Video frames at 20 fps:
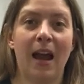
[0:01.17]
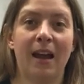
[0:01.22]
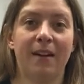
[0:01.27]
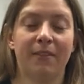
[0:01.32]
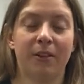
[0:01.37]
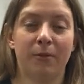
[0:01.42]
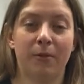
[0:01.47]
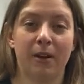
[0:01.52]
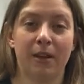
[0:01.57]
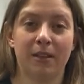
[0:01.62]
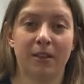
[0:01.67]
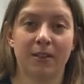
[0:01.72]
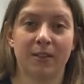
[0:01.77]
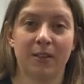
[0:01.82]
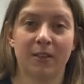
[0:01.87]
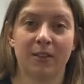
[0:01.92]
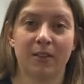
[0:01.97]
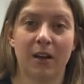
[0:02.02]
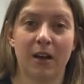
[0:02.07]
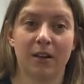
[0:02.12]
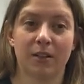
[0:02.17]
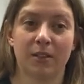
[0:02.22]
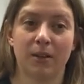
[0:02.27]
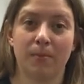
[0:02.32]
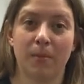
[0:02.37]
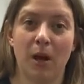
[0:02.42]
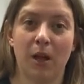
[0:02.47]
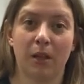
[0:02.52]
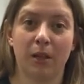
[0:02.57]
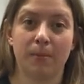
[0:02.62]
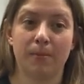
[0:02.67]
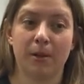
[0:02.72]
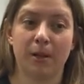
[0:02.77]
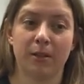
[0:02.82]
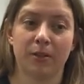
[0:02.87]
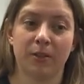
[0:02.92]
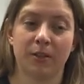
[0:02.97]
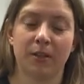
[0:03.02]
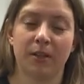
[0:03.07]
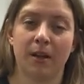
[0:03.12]
Hi everyone, this is Dr. Molly
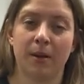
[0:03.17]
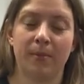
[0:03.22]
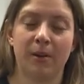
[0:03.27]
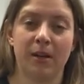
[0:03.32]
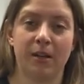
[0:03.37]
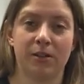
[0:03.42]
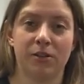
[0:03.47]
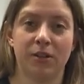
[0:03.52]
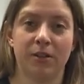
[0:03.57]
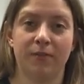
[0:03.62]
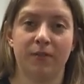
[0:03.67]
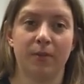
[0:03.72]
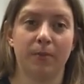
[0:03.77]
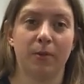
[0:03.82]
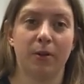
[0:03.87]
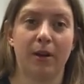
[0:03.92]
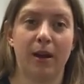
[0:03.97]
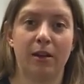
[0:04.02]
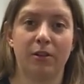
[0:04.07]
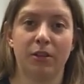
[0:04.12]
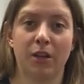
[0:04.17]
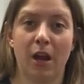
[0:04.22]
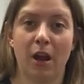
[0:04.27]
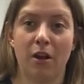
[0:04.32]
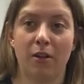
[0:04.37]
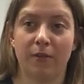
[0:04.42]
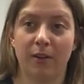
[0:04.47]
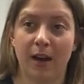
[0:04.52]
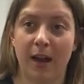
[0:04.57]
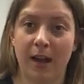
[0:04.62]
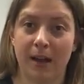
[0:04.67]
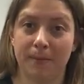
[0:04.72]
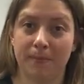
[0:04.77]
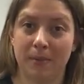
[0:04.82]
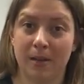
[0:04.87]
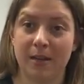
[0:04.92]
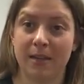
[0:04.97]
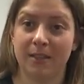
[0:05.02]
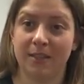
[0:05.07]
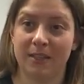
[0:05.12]
Pearson coming at you from Ground to Overhead
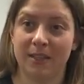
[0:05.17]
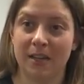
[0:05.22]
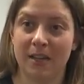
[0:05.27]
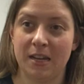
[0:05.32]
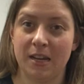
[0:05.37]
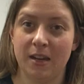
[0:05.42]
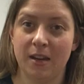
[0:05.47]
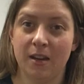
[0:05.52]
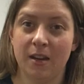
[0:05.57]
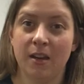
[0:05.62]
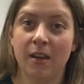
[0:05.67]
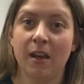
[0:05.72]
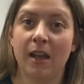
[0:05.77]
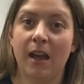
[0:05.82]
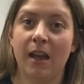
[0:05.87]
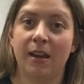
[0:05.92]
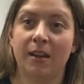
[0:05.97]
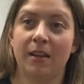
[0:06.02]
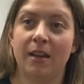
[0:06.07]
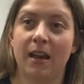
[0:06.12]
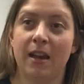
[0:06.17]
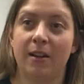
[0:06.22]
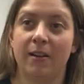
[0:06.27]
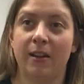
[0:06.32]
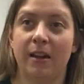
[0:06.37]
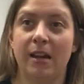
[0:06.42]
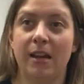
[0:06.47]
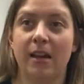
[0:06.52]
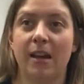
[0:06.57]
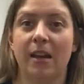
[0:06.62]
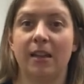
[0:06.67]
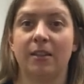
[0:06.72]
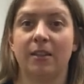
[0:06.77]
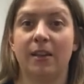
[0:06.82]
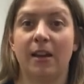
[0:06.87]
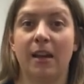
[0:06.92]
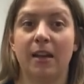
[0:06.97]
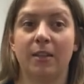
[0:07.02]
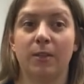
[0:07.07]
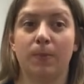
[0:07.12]
PT in Cary, and
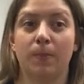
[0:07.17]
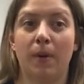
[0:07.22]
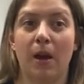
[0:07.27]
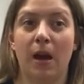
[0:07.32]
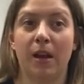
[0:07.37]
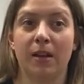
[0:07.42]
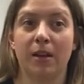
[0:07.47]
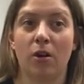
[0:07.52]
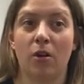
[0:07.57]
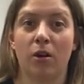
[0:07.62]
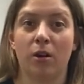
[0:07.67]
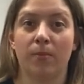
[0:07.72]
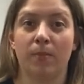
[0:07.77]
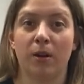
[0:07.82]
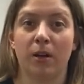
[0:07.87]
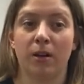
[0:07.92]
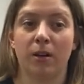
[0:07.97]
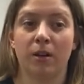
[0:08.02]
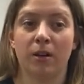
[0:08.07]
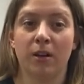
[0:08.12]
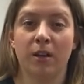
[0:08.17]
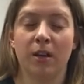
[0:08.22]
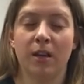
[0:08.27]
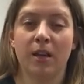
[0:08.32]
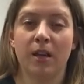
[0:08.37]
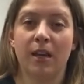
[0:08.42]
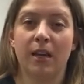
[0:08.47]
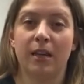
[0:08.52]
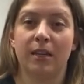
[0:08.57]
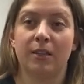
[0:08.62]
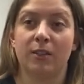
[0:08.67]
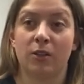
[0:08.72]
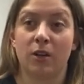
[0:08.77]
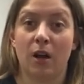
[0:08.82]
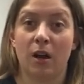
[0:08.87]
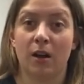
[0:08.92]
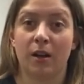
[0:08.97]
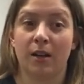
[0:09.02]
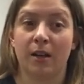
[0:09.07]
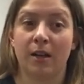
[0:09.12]
today's body armor is
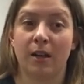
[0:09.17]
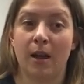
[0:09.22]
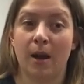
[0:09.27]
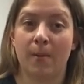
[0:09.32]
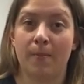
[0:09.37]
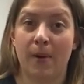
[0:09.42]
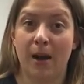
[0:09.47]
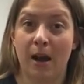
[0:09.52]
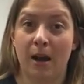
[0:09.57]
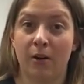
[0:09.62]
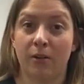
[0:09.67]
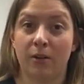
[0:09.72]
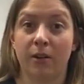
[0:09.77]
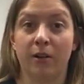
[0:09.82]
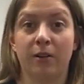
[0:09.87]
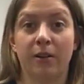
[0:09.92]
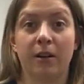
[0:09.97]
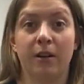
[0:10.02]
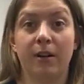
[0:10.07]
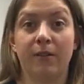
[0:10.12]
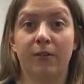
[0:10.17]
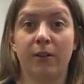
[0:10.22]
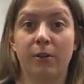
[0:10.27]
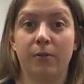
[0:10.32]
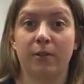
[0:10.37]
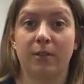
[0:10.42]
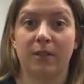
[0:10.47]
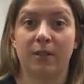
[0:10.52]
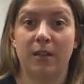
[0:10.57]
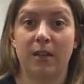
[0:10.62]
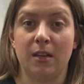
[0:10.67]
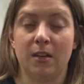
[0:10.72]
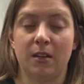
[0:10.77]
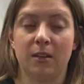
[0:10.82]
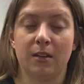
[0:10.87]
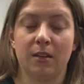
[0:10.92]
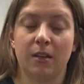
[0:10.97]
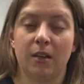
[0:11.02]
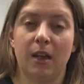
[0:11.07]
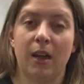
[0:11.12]
talking about urinary
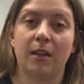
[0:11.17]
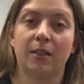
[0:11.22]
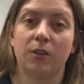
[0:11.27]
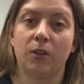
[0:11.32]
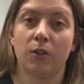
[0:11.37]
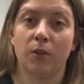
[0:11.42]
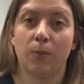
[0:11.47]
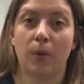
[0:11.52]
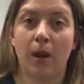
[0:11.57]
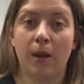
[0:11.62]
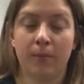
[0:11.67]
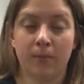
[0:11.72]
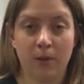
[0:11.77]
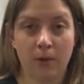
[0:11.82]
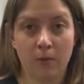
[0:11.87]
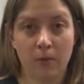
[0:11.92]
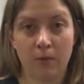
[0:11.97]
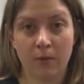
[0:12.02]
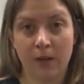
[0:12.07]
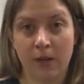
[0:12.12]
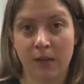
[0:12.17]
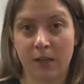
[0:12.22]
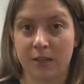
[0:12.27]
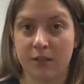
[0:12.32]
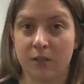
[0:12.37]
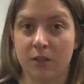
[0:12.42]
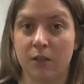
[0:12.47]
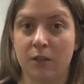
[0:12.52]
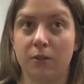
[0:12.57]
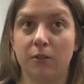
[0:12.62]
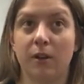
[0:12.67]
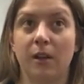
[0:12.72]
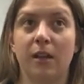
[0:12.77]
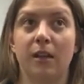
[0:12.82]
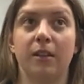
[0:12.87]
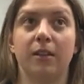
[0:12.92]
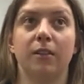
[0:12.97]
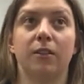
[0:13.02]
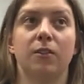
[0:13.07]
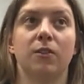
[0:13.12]
frequency. And so the problem that we're running into
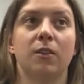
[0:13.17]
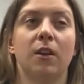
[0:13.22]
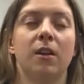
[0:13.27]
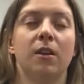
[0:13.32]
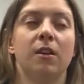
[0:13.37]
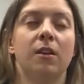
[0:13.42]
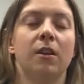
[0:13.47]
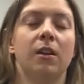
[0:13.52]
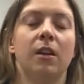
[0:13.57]
is